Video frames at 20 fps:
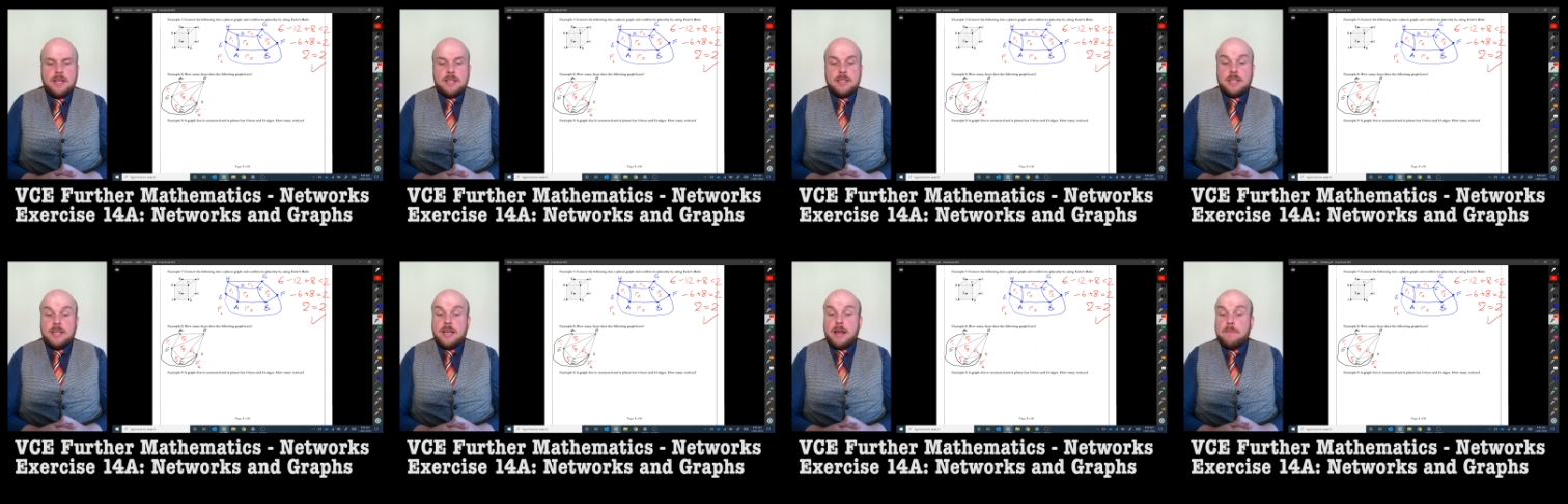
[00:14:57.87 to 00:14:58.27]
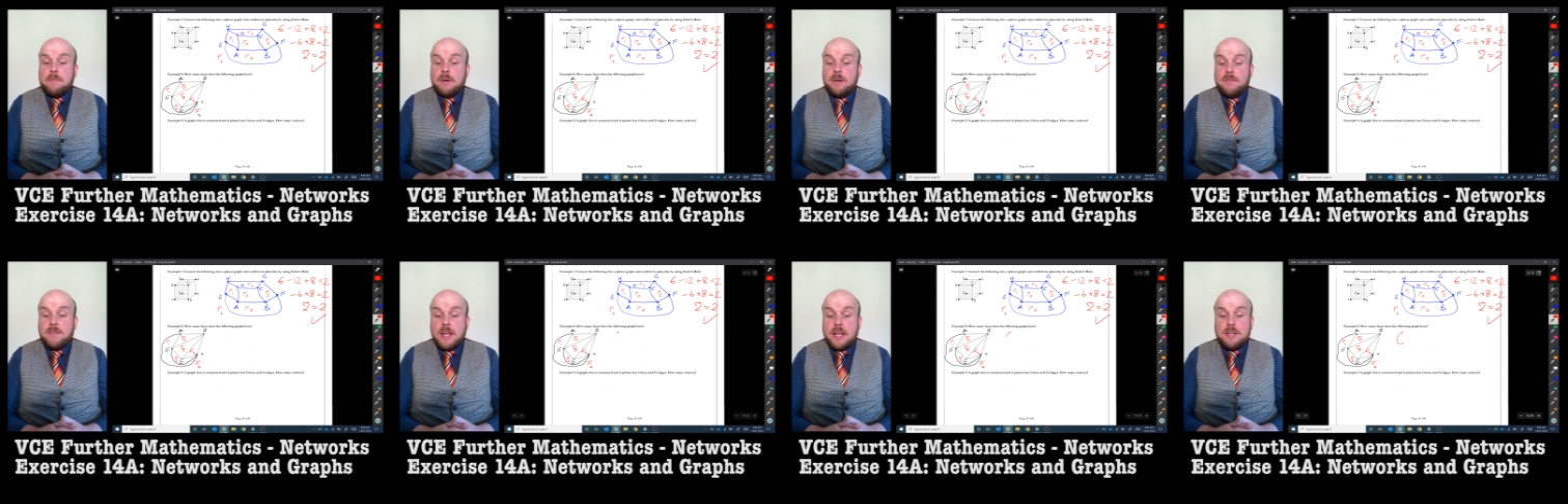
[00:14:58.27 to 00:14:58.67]
The number
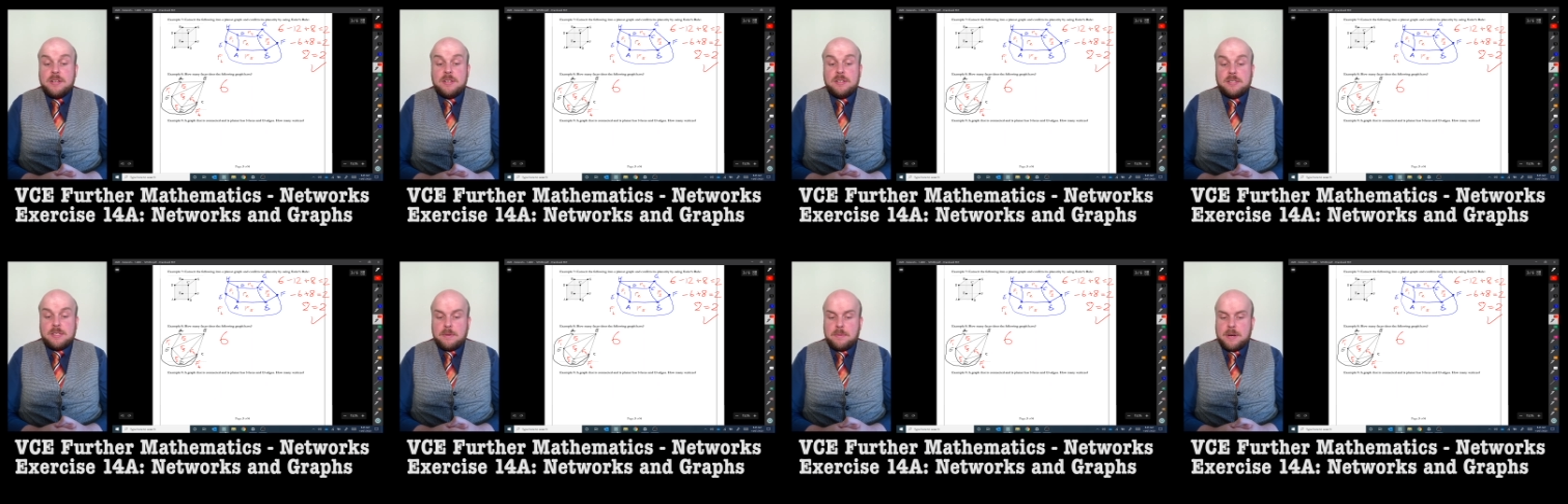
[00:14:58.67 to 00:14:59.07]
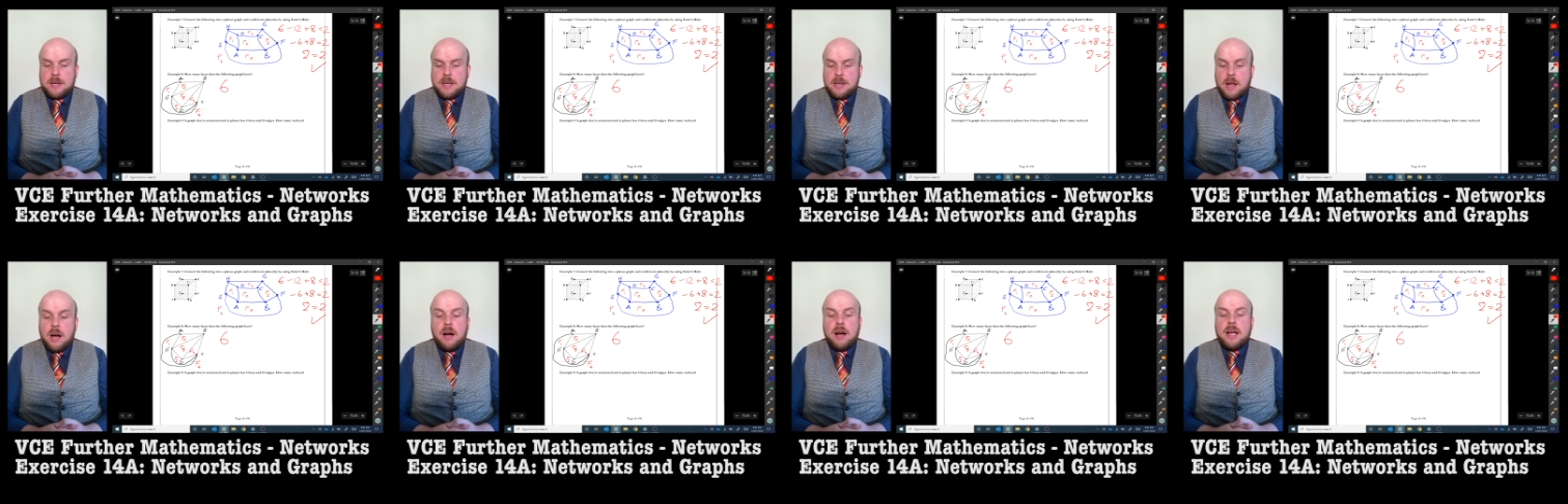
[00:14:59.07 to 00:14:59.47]
of edges, there were
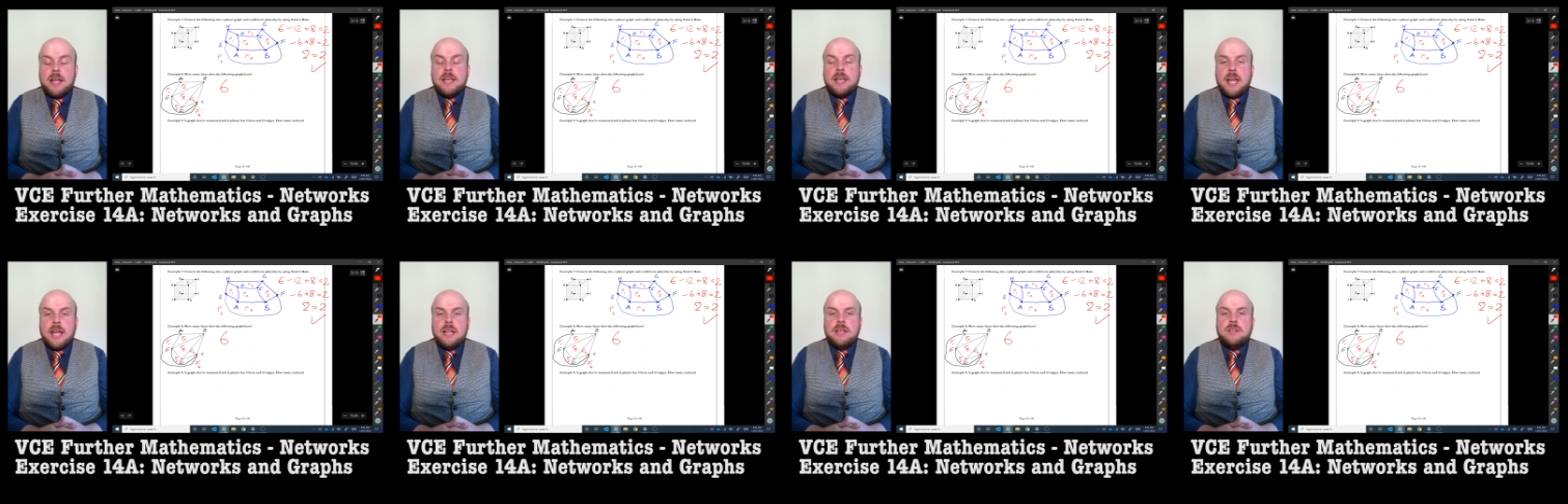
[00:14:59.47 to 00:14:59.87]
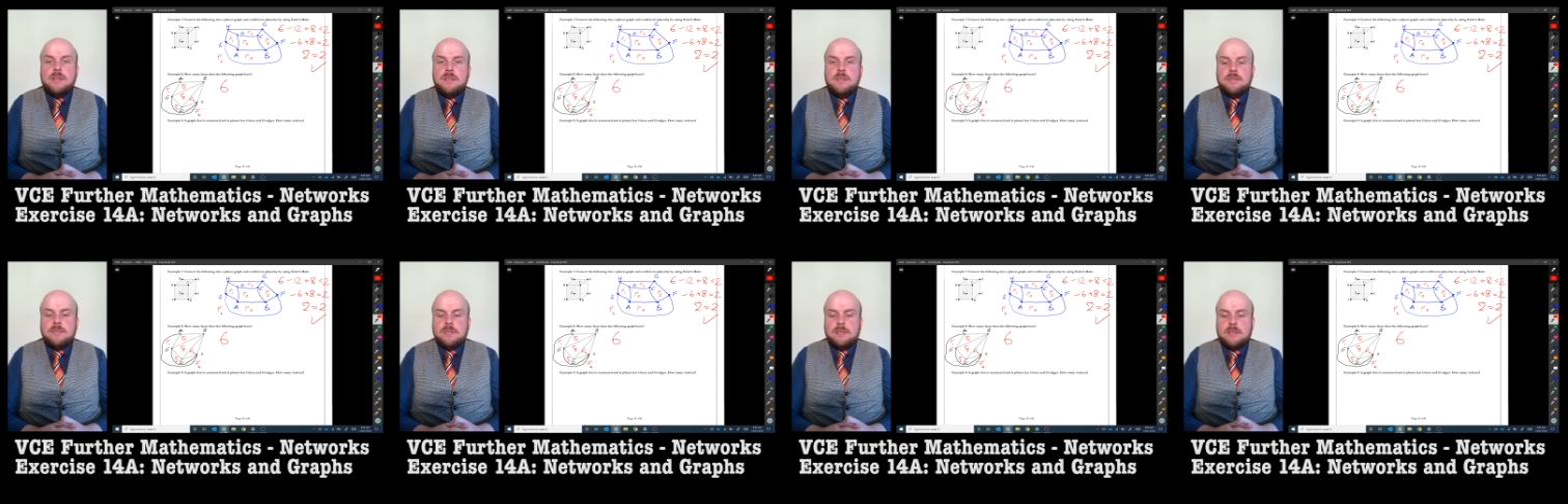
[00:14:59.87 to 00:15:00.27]
nine
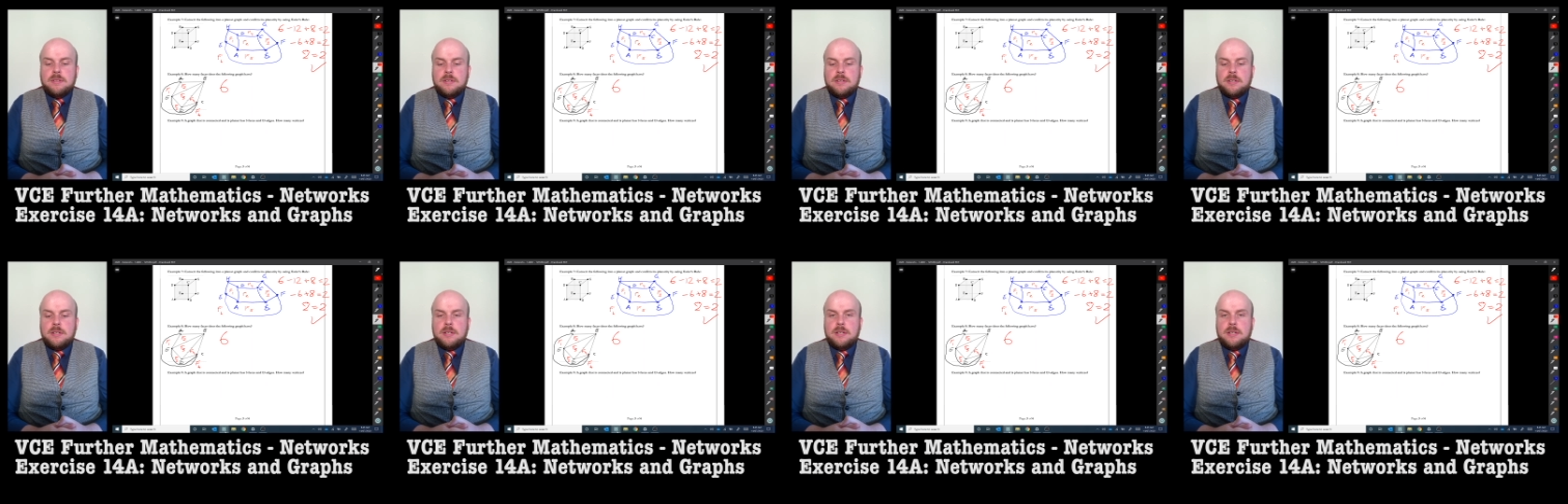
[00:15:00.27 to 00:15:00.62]
edges,